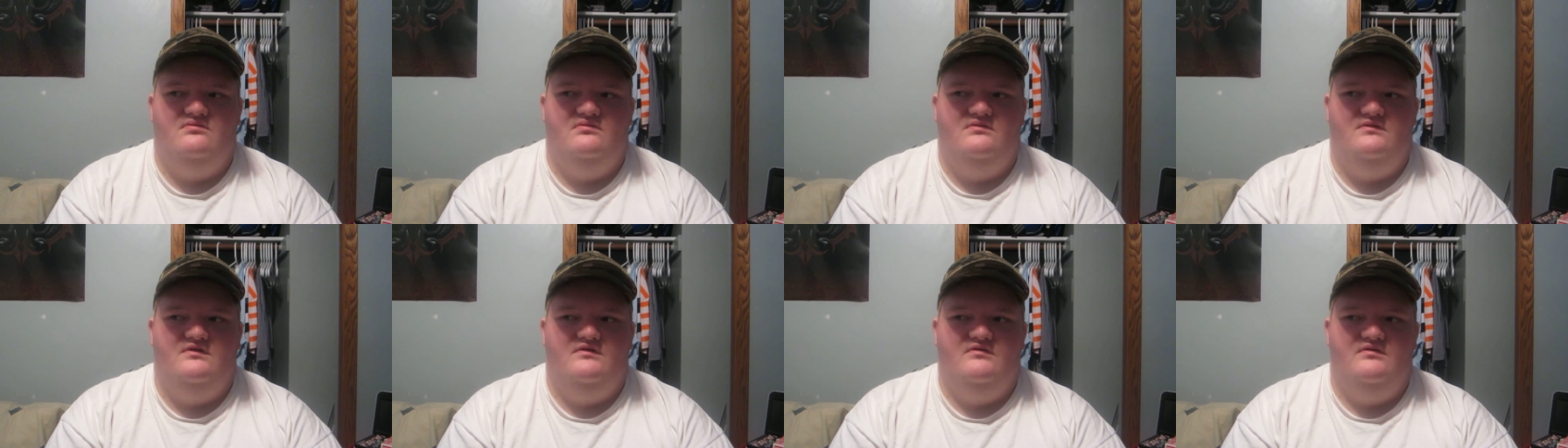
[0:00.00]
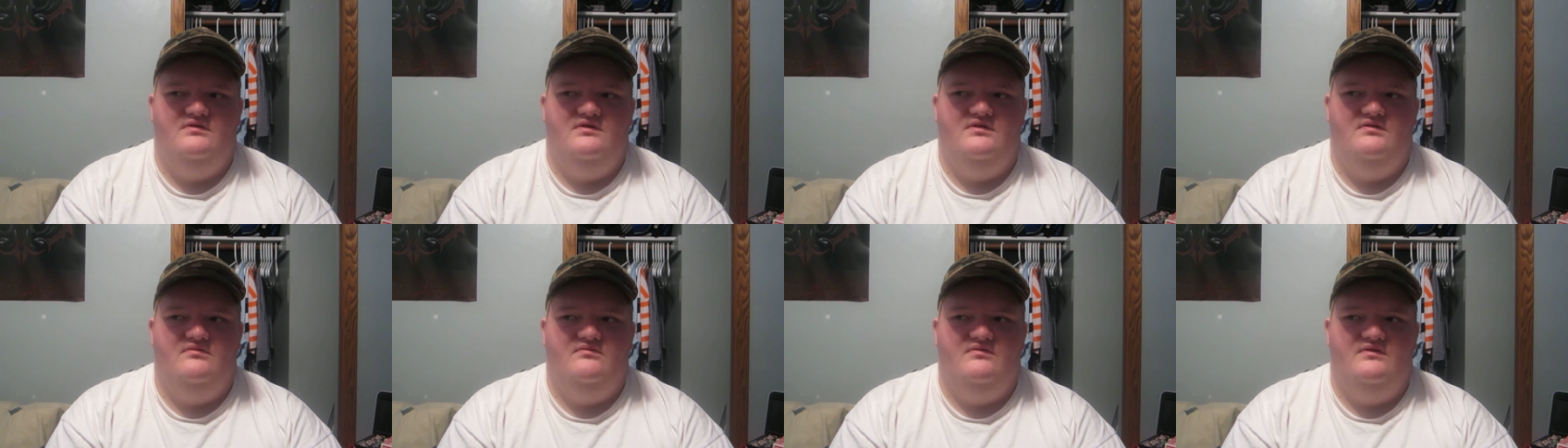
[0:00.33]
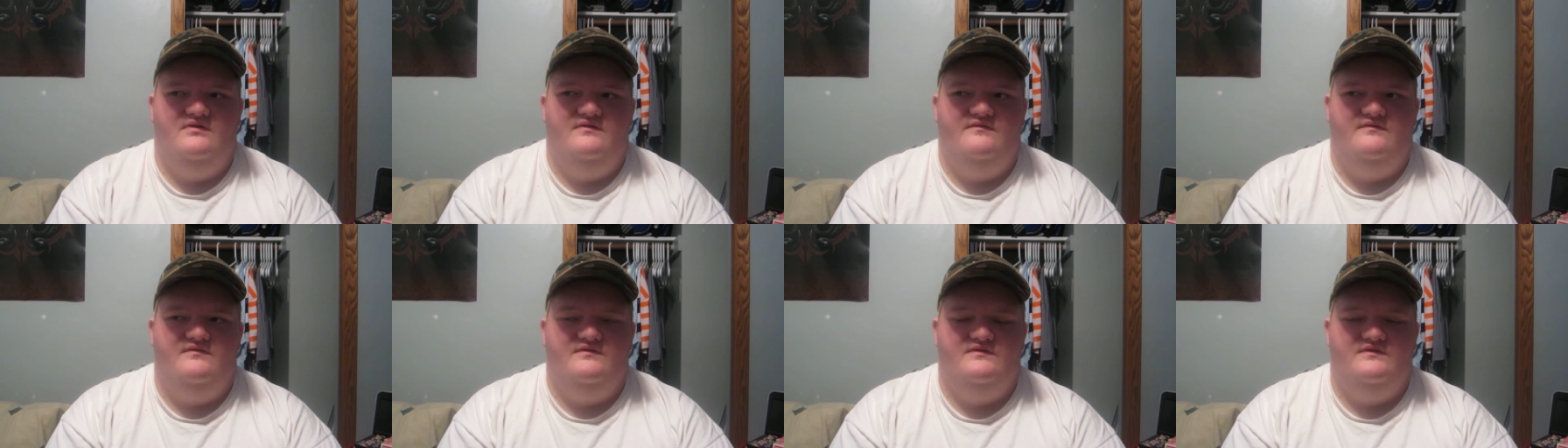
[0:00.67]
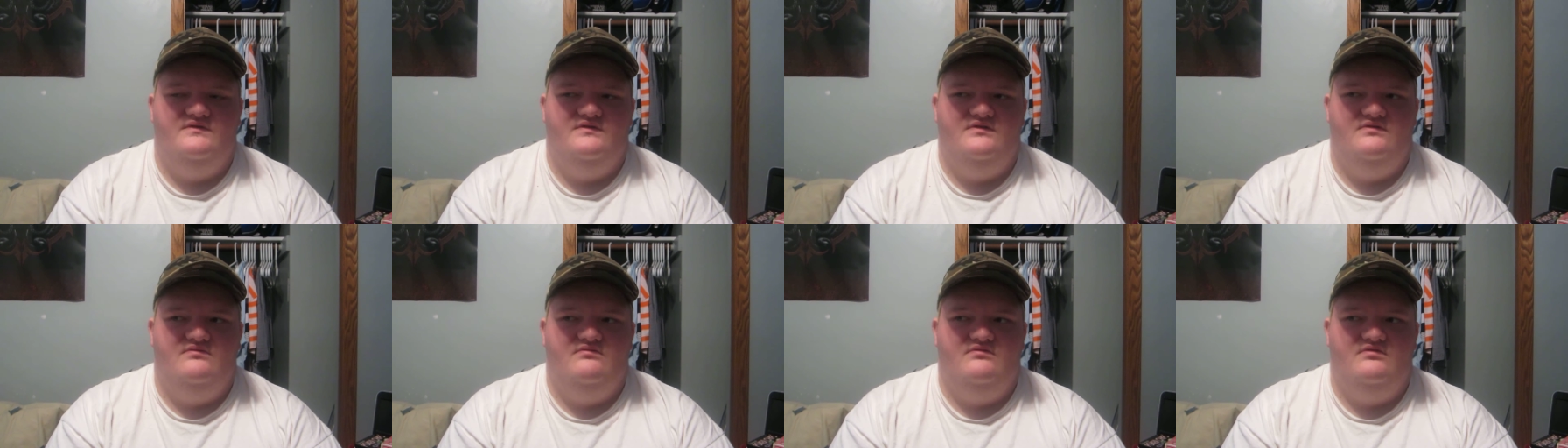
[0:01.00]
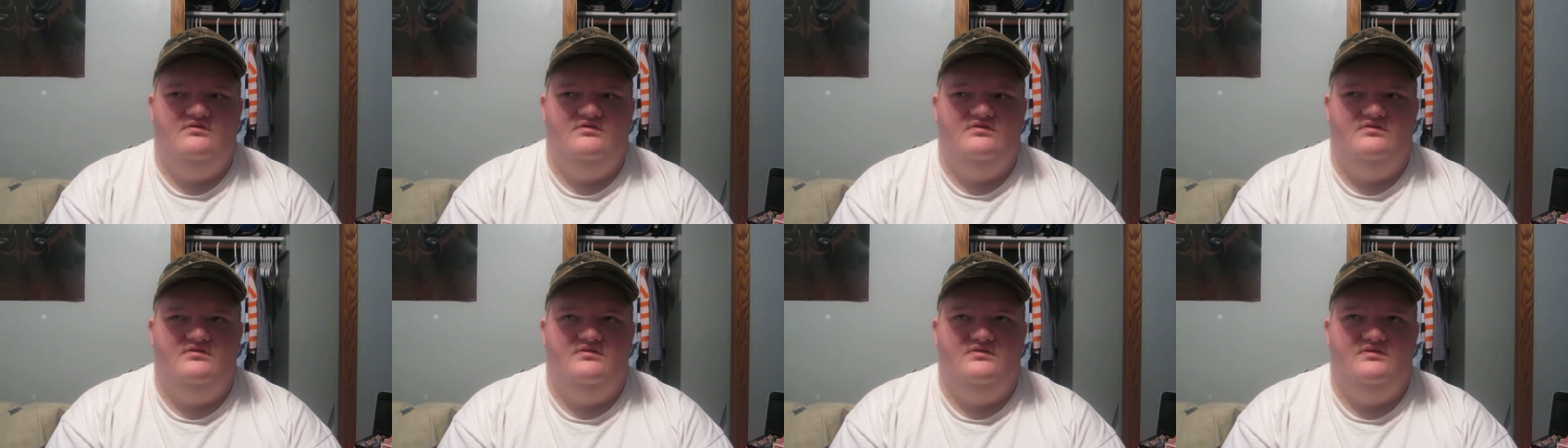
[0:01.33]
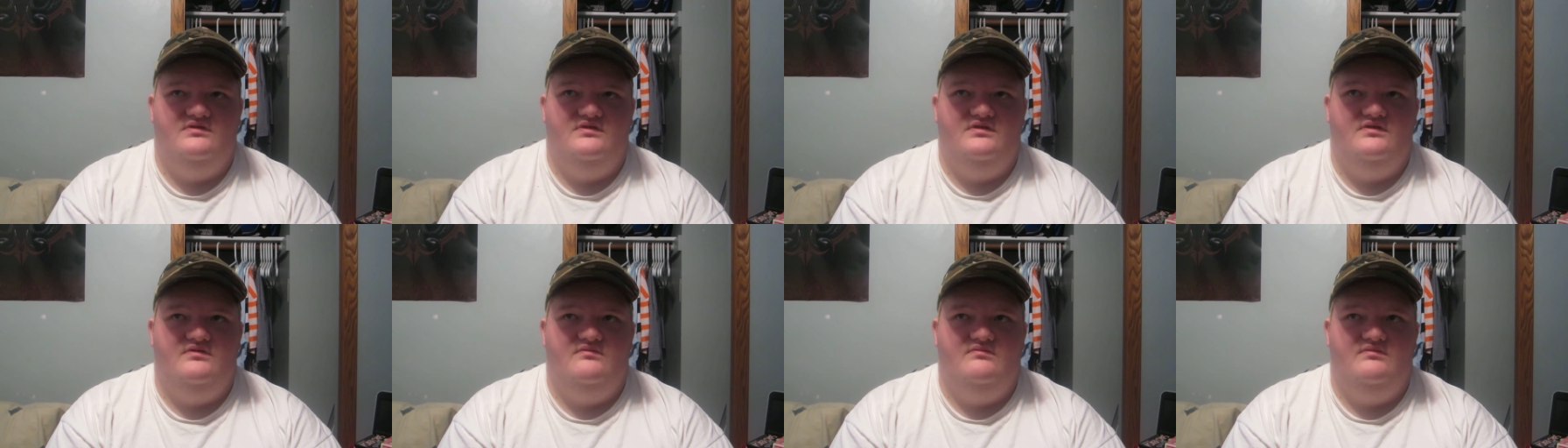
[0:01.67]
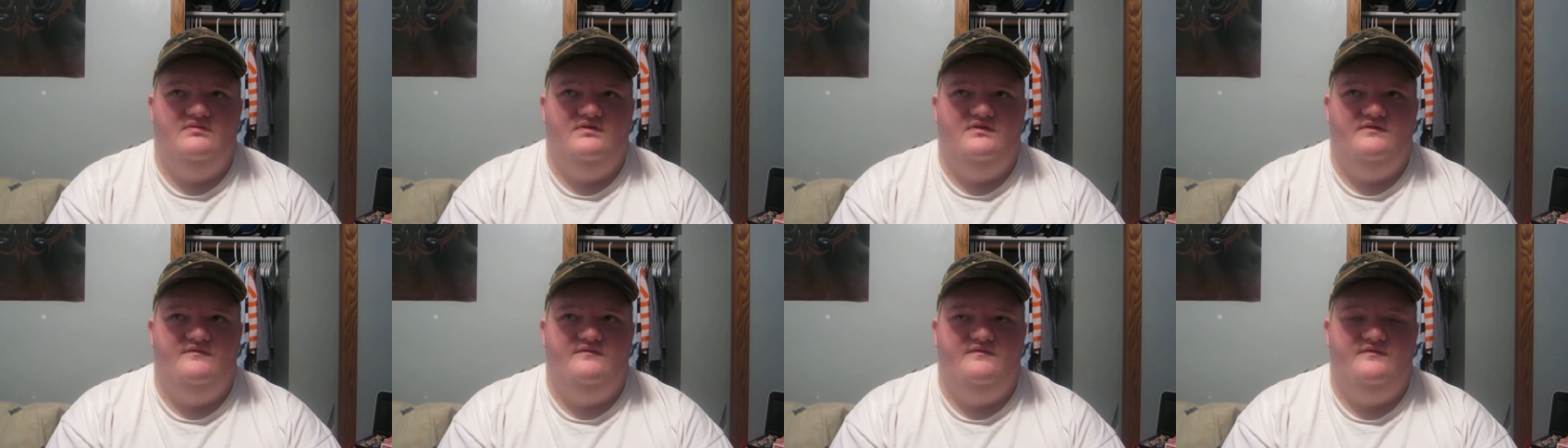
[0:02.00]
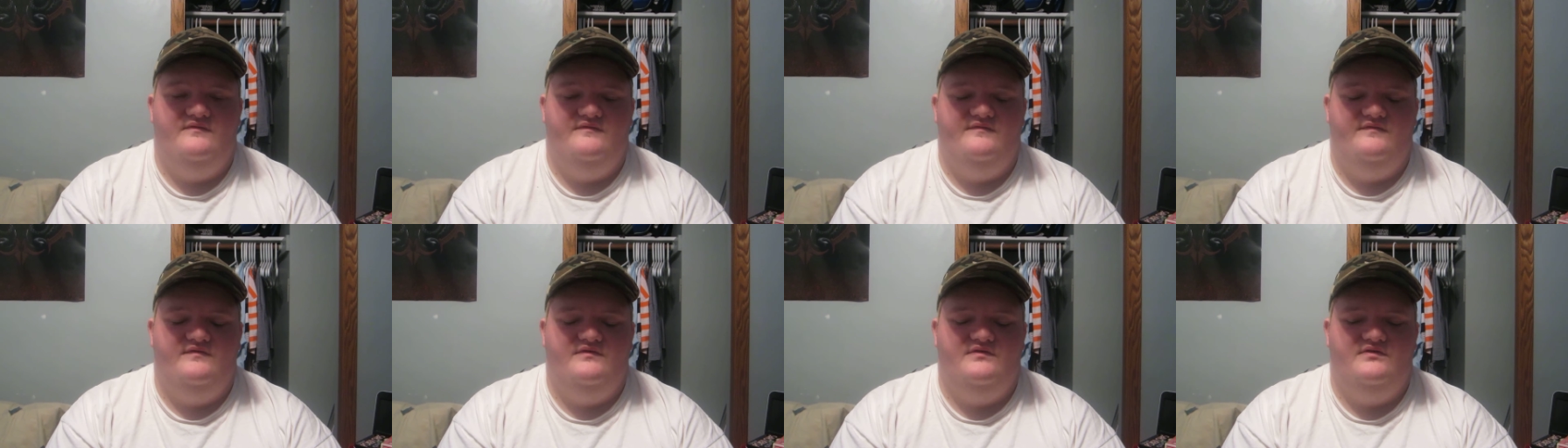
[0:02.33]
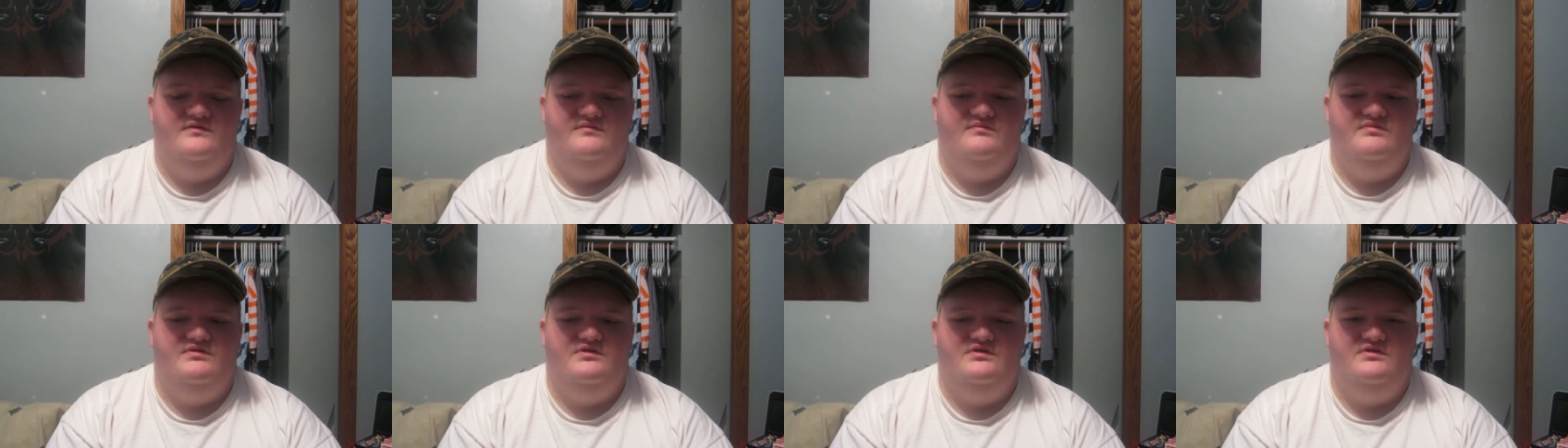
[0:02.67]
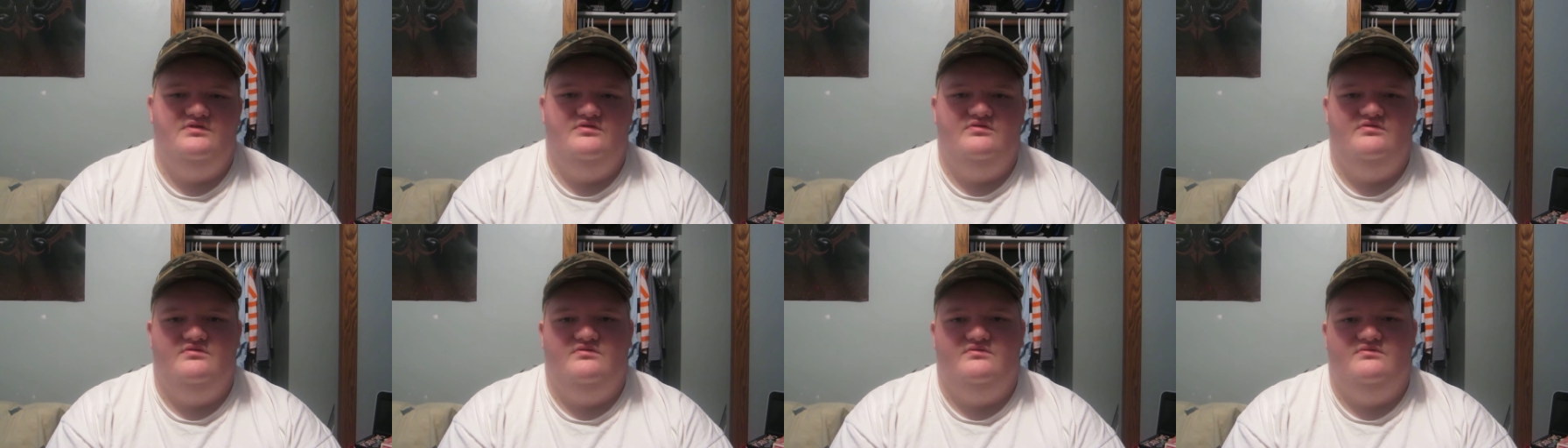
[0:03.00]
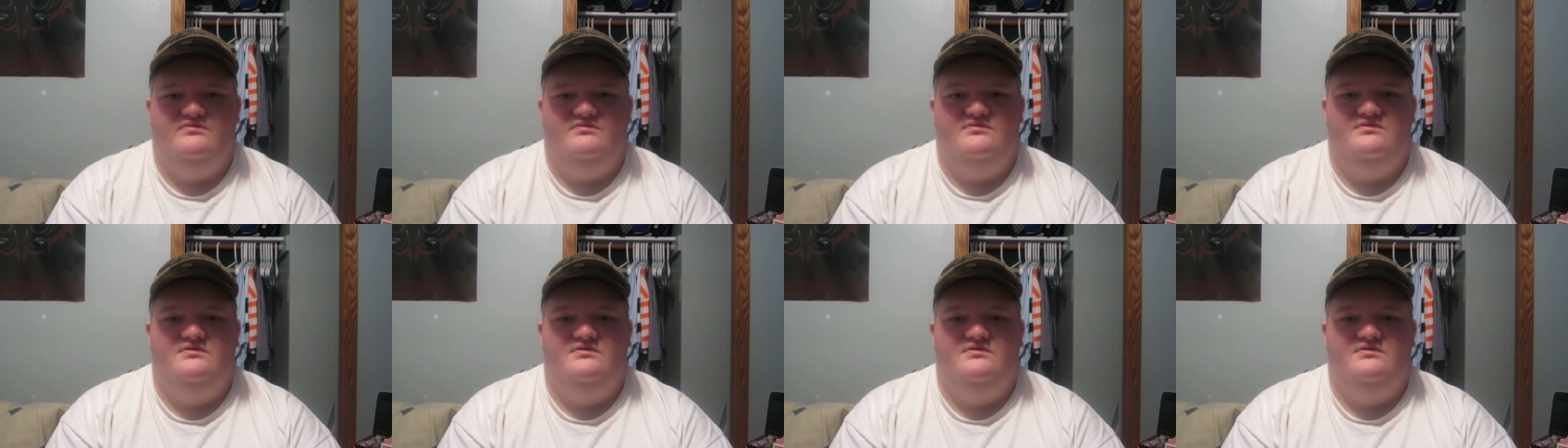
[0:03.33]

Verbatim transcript: you know, getting ready for summer and getting ready for fall, but, you know,